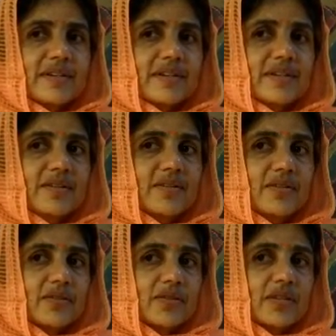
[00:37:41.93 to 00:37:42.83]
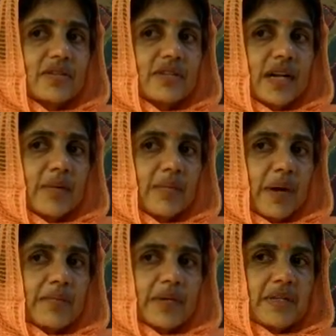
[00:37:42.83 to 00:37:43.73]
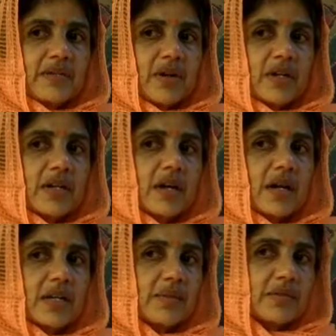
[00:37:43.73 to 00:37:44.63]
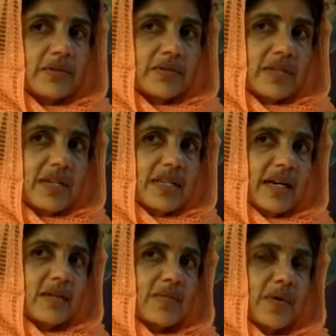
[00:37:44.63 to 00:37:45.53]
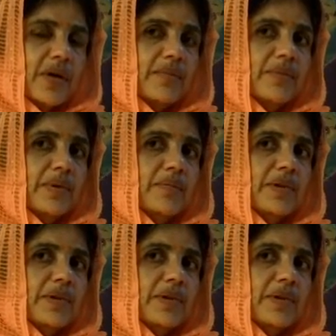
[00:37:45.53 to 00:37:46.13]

you know so this jalpa means you're not able to see the other point,